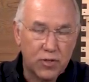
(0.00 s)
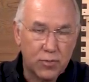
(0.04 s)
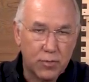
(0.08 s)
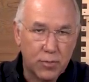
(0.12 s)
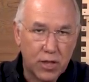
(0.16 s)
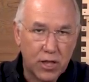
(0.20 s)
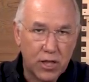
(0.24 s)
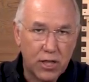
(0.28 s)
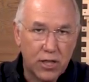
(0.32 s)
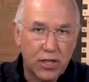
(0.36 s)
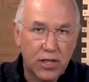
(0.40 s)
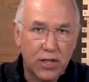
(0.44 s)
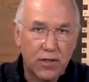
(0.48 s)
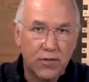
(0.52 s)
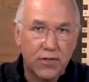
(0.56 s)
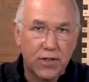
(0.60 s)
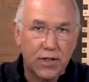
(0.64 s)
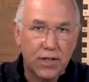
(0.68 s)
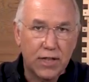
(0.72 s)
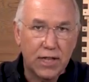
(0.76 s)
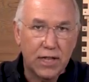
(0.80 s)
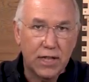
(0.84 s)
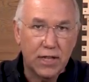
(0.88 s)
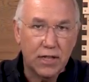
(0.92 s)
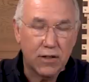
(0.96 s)
small enough
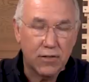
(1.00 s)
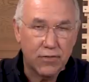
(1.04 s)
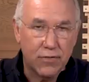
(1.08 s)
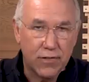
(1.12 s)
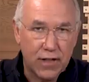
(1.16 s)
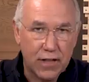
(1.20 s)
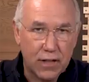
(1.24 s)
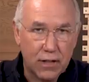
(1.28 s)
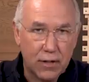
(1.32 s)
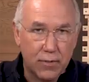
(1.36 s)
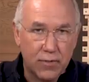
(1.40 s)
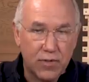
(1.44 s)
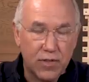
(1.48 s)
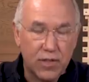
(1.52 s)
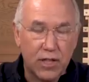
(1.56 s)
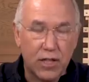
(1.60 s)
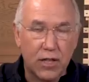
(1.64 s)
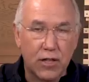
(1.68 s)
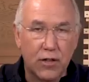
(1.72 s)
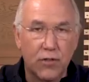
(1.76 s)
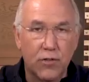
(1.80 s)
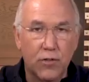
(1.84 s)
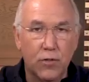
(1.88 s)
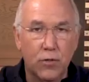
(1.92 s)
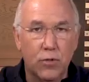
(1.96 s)
that they can defend
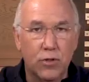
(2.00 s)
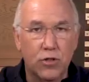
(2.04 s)
themselves.